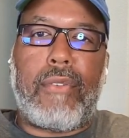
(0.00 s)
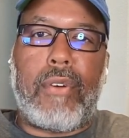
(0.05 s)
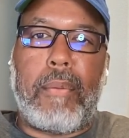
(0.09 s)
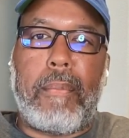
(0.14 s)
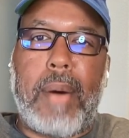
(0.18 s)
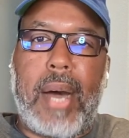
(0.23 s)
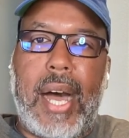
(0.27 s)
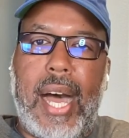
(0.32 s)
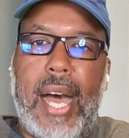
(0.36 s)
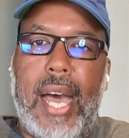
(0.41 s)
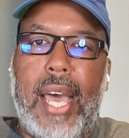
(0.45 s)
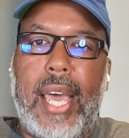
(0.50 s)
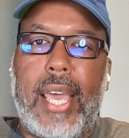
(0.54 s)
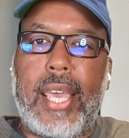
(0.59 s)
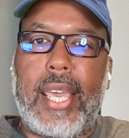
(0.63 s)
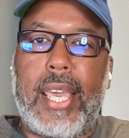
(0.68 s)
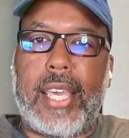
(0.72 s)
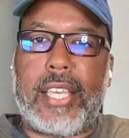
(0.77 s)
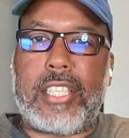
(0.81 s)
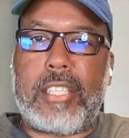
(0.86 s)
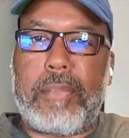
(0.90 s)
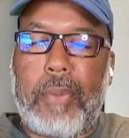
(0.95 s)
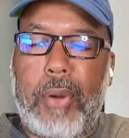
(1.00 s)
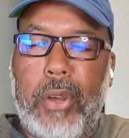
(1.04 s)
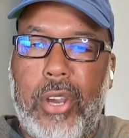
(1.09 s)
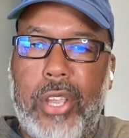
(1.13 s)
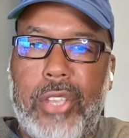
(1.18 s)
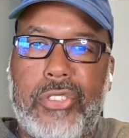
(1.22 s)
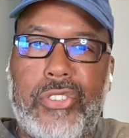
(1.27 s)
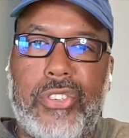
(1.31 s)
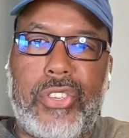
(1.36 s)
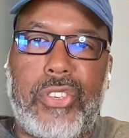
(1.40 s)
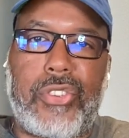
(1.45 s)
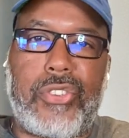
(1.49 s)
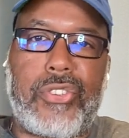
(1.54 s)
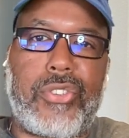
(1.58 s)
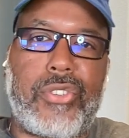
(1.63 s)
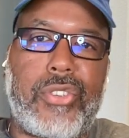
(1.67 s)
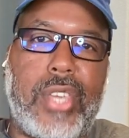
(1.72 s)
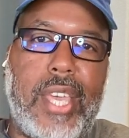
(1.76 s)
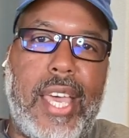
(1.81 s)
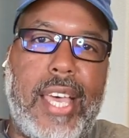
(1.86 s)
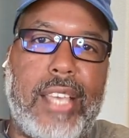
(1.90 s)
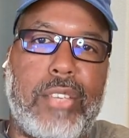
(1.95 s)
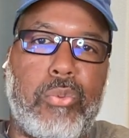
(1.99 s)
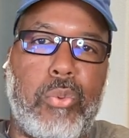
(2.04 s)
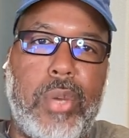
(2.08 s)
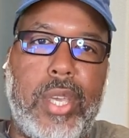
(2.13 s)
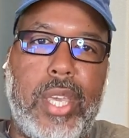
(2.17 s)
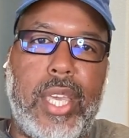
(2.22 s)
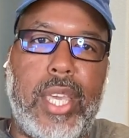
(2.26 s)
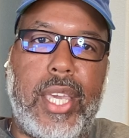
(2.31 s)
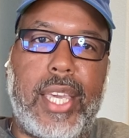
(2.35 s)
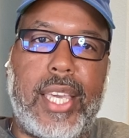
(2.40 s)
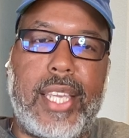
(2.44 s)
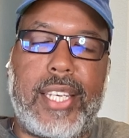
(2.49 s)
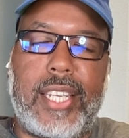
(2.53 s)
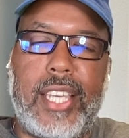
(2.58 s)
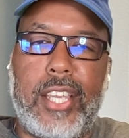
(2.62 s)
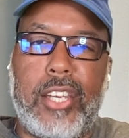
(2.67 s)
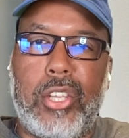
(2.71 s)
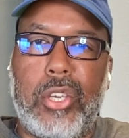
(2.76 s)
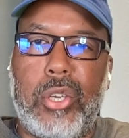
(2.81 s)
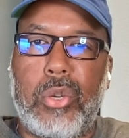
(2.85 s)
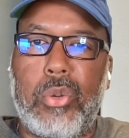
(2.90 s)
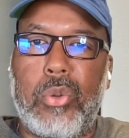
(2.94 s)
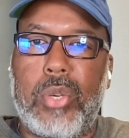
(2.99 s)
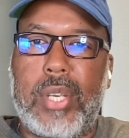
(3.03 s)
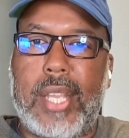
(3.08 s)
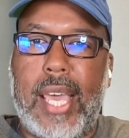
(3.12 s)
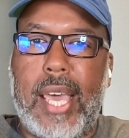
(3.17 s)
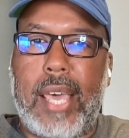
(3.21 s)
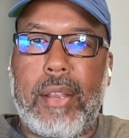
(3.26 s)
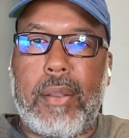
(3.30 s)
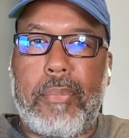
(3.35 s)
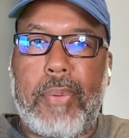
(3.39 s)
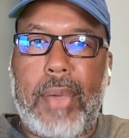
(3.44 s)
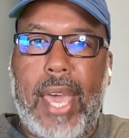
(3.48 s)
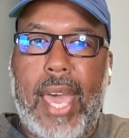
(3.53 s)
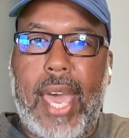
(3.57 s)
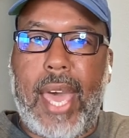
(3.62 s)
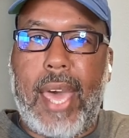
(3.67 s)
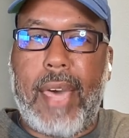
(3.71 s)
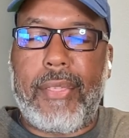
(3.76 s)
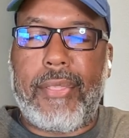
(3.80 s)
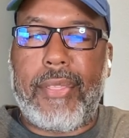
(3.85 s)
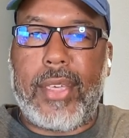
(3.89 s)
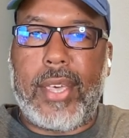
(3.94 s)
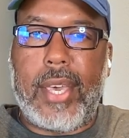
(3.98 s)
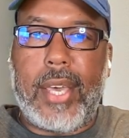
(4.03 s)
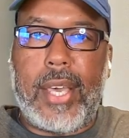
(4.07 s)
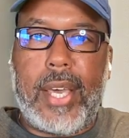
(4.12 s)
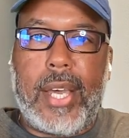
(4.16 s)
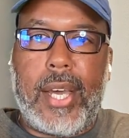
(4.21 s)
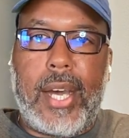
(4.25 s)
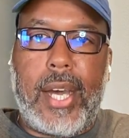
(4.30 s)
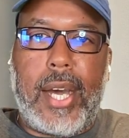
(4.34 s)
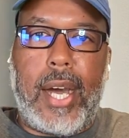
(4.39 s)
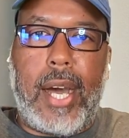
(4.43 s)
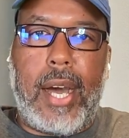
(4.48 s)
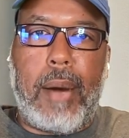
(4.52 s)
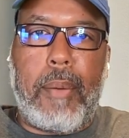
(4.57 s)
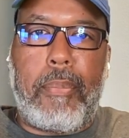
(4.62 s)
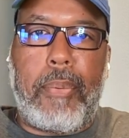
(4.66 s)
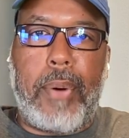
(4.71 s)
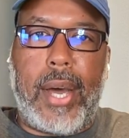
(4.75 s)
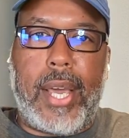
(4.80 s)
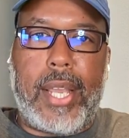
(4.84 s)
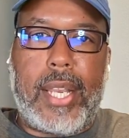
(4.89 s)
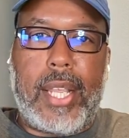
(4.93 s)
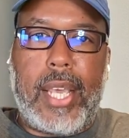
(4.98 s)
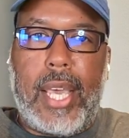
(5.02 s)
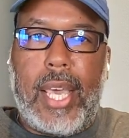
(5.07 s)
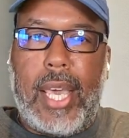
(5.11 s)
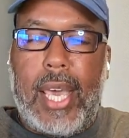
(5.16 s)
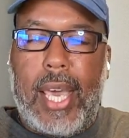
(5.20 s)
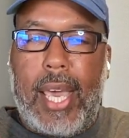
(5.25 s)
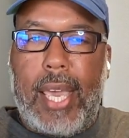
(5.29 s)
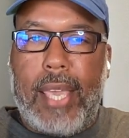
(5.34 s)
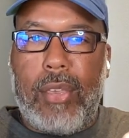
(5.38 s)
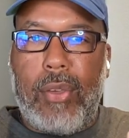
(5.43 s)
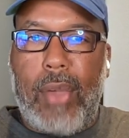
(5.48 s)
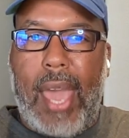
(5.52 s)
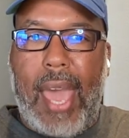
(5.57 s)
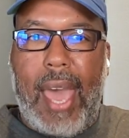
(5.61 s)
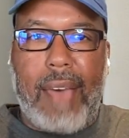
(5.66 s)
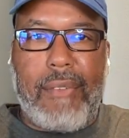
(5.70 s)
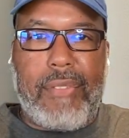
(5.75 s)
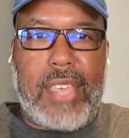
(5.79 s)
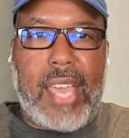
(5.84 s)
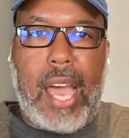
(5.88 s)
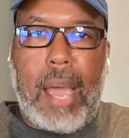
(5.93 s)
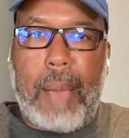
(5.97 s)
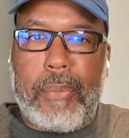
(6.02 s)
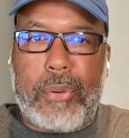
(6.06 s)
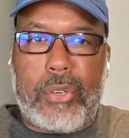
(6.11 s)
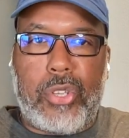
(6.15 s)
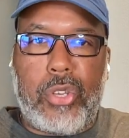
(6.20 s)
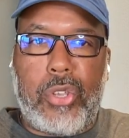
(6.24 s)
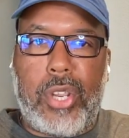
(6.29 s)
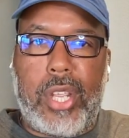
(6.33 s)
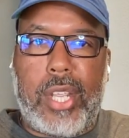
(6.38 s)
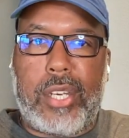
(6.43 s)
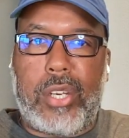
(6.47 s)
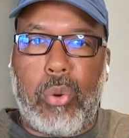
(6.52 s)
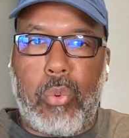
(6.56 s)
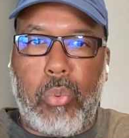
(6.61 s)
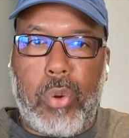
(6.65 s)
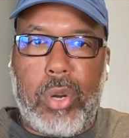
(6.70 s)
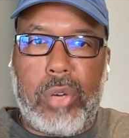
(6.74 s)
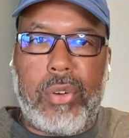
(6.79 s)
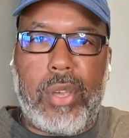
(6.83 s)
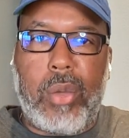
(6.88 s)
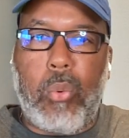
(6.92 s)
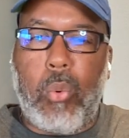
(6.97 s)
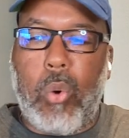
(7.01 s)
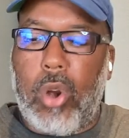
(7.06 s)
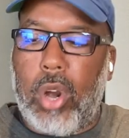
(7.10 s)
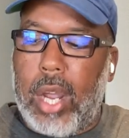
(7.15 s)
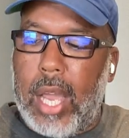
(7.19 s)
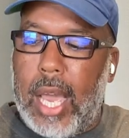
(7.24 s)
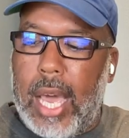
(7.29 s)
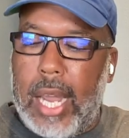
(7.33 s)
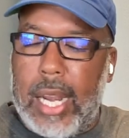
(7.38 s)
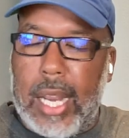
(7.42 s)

from my experiences as we continue down the path. But you have the opportunity to really work